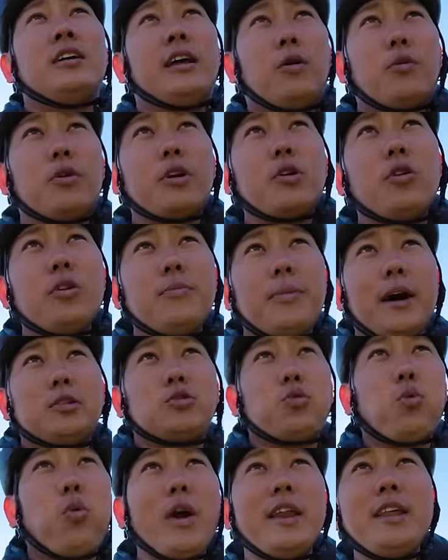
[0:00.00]
Now we're going about
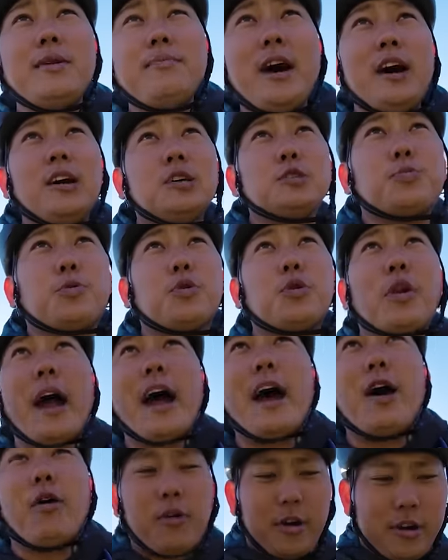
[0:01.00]
20 miles per
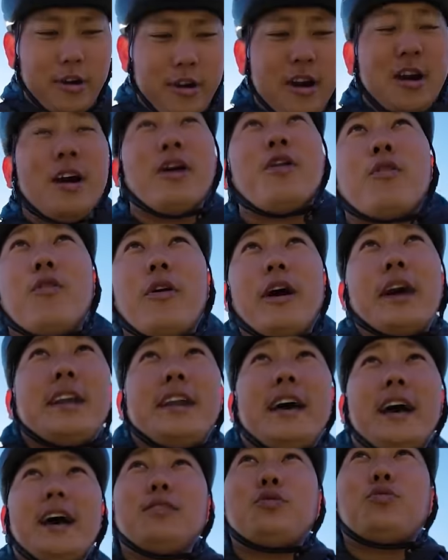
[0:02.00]
hour right
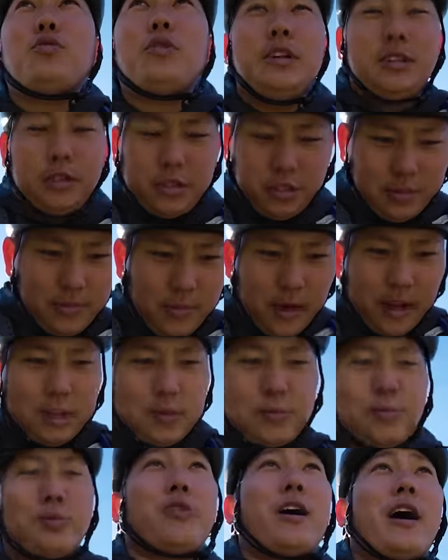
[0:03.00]
now, 22 miles
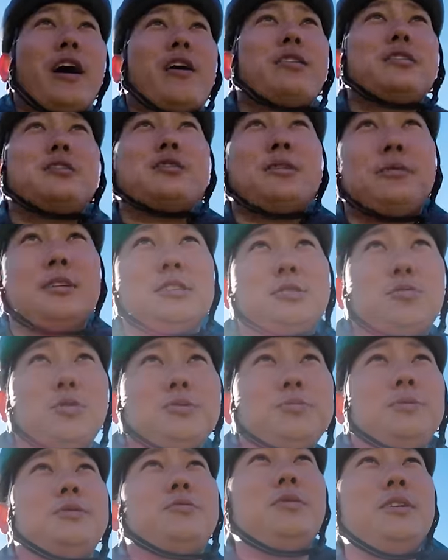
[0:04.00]
per hour. So I'm going to switch
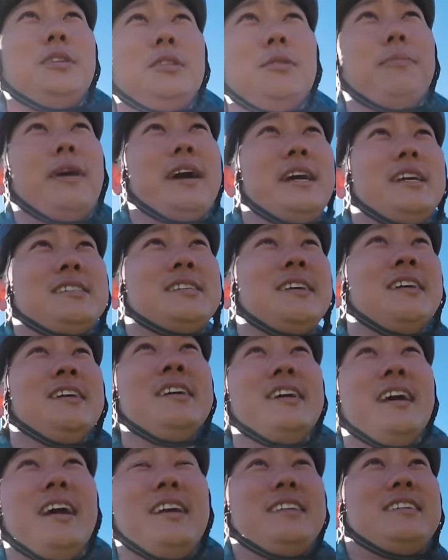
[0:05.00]
between the mics
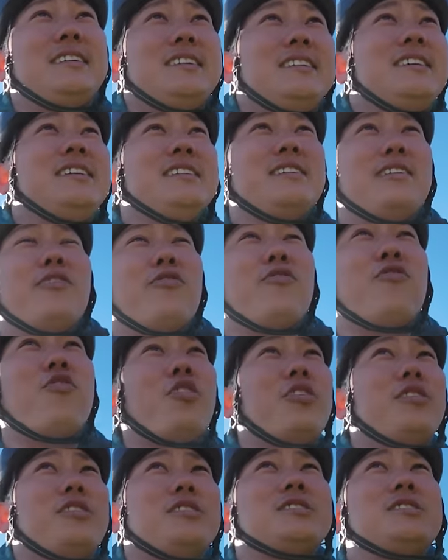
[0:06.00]
and you can hear for
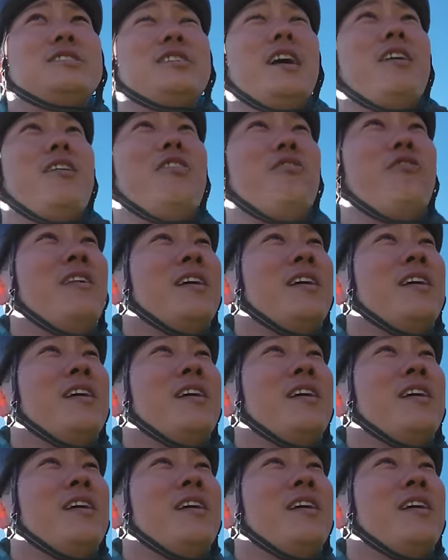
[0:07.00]
yourself.